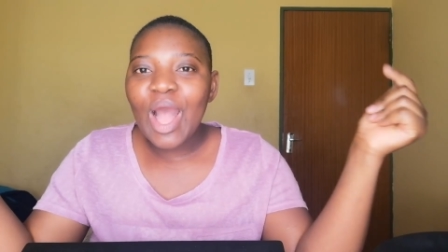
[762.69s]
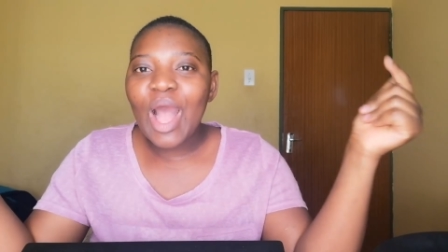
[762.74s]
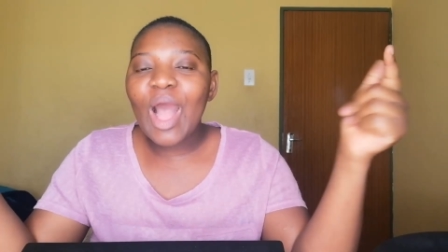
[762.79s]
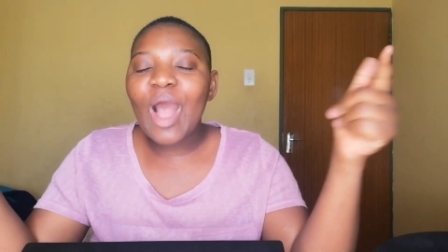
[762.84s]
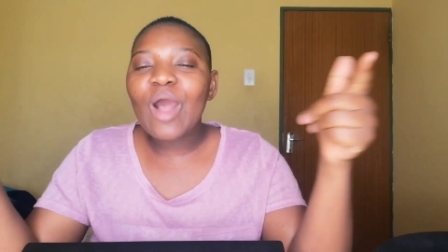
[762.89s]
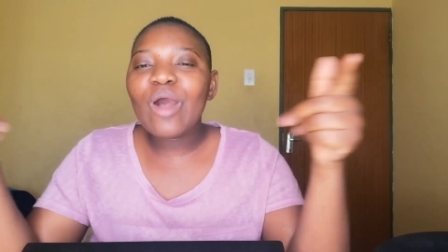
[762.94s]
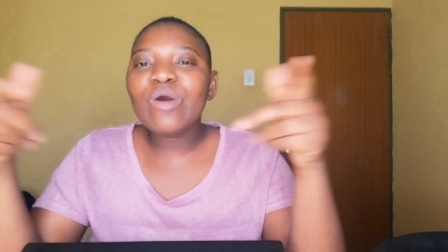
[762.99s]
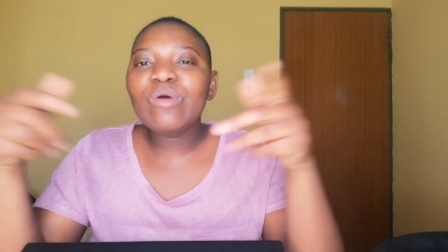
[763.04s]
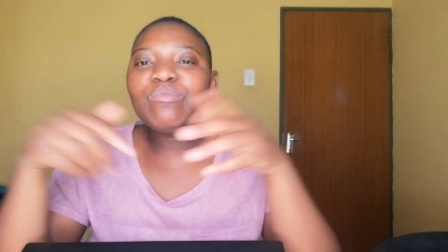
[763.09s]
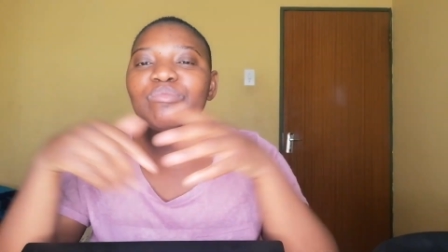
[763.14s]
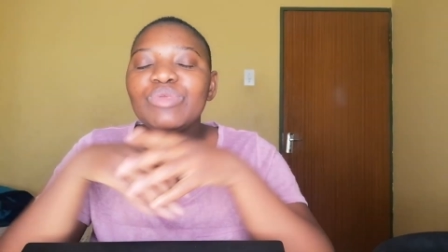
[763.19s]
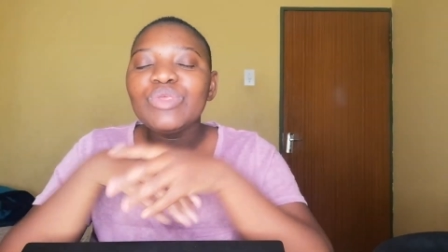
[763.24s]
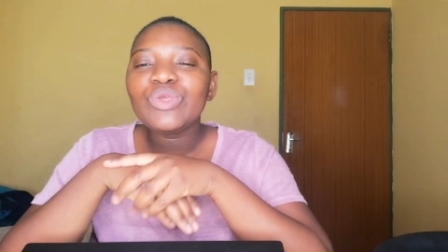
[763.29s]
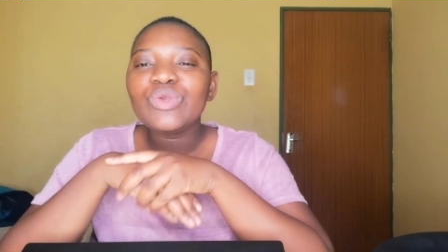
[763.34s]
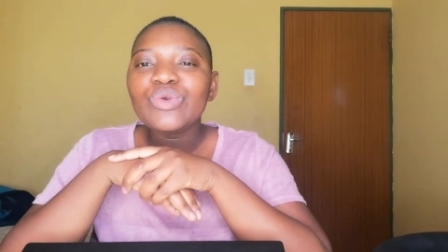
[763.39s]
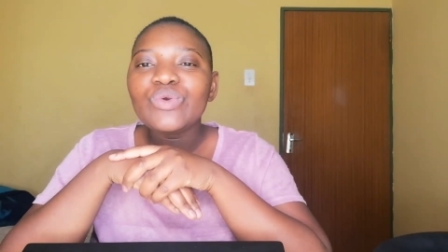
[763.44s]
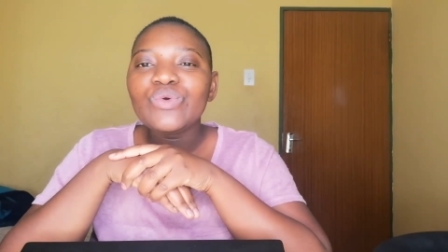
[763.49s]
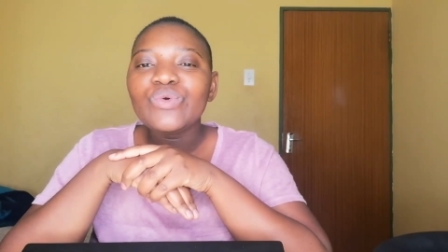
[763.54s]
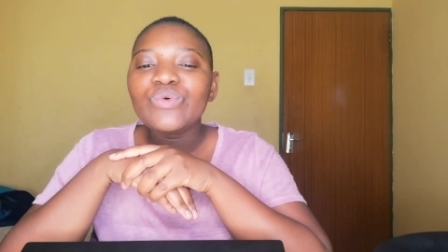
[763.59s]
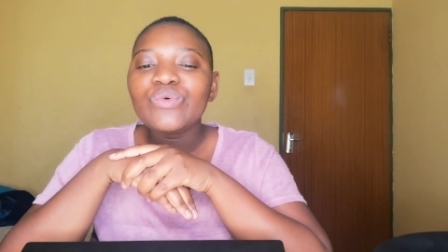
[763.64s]
I hope
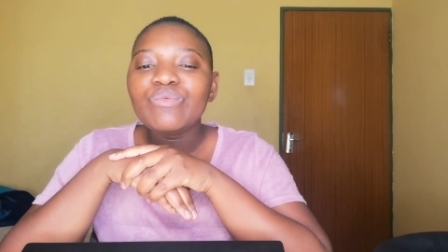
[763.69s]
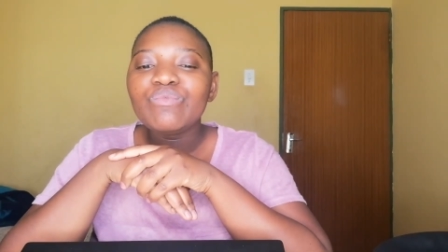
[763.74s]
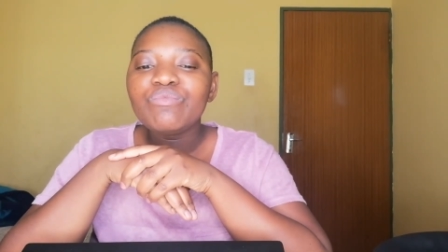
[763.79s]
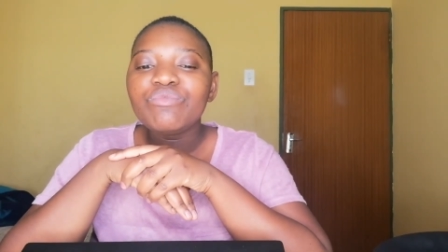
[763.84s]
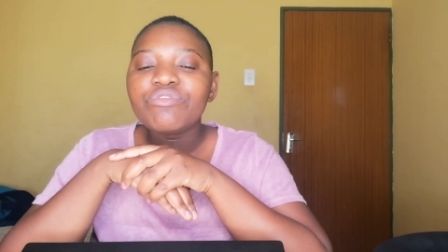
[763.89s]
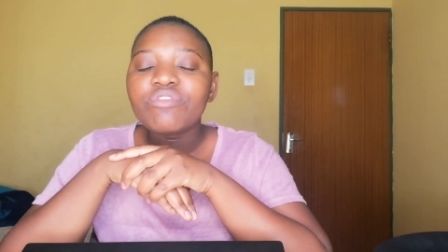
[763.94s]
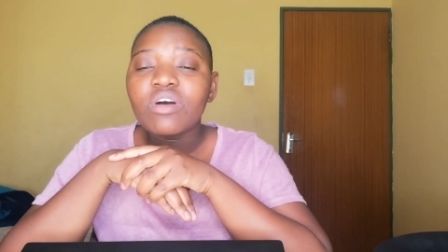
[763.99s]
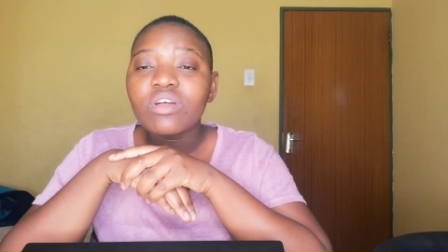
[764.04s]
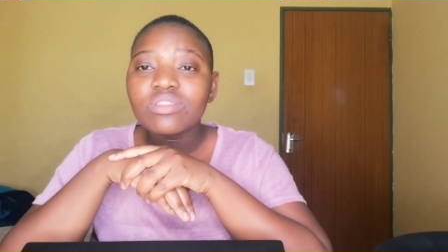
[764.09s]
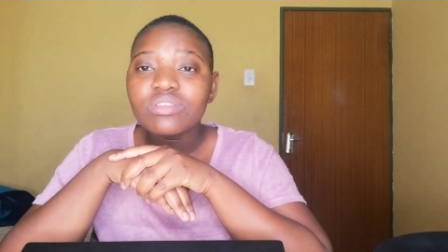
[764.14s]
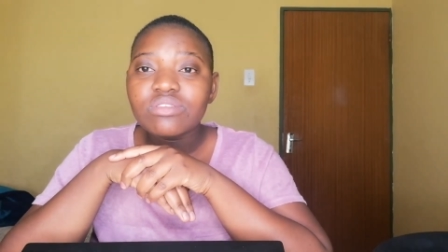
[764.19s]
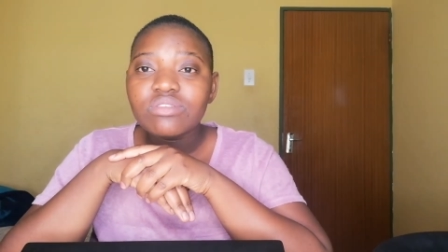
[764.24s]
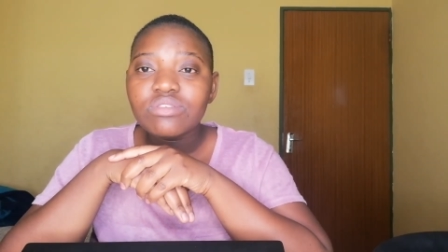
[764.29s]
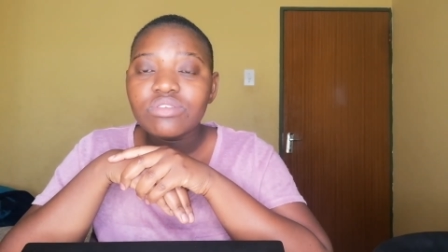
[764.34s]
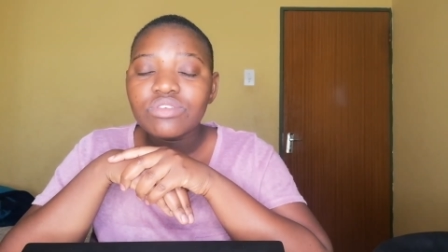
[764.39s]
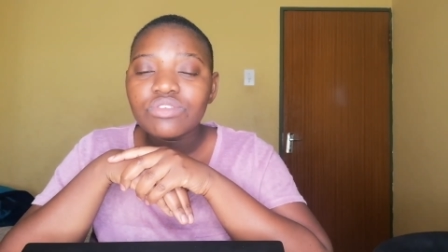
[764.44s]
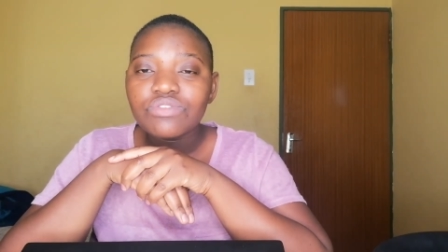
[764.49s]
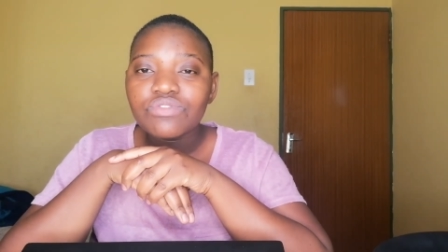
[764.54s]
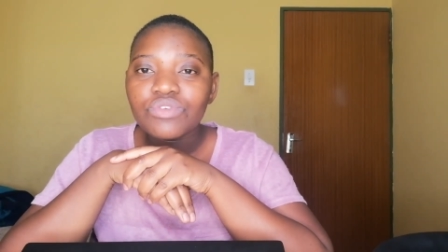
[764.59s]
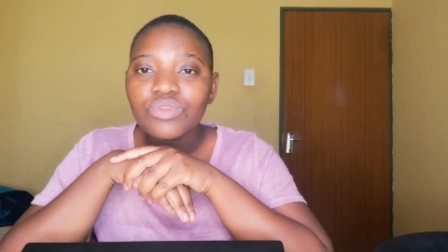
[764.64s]
you found this
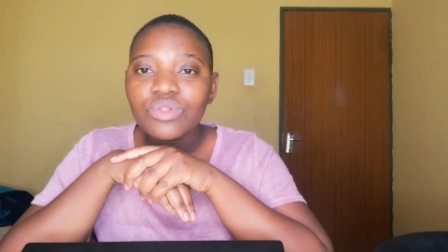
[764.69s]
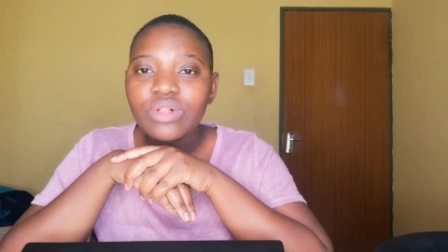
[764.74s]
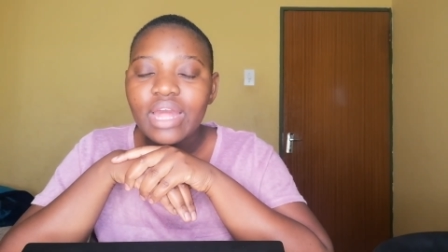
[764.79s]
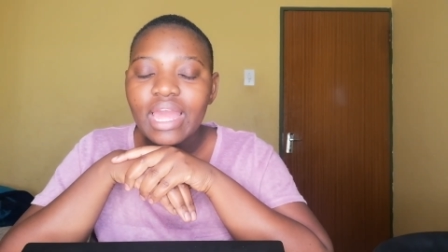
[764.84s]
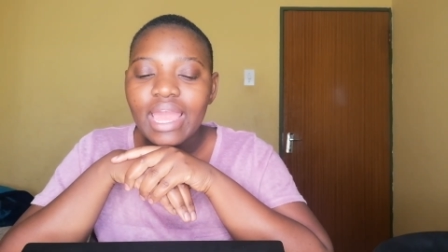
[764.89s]
useful,